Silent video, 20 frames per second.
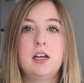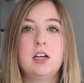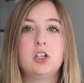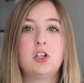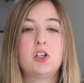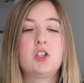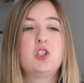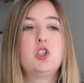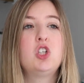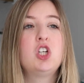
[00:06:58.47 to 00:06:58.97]

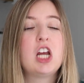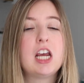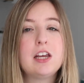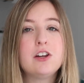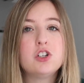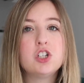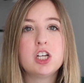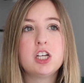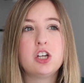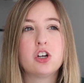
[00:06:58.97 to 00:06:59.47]
just
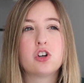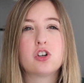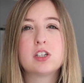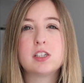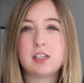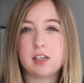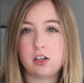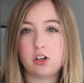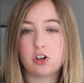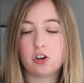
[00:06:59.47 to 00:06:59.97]
changing your
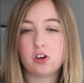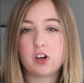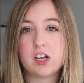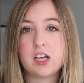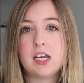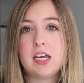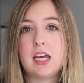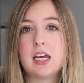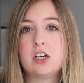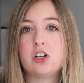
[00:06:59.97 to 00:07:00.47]

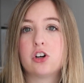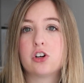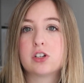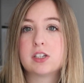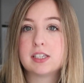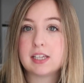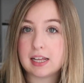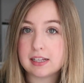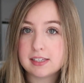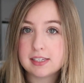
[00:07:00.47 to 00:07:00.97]
scenery and your
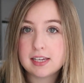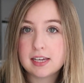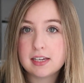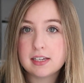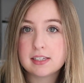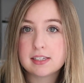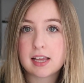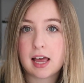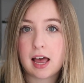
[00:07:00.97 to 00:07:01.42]
senses